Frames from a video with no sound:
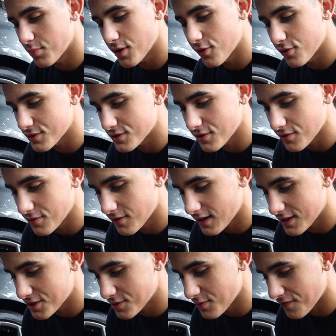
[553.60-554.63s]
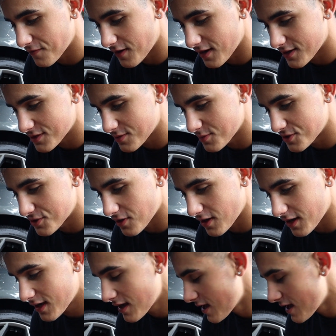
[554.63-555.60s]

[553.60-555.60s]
blower, so I should be fine. It should be dry,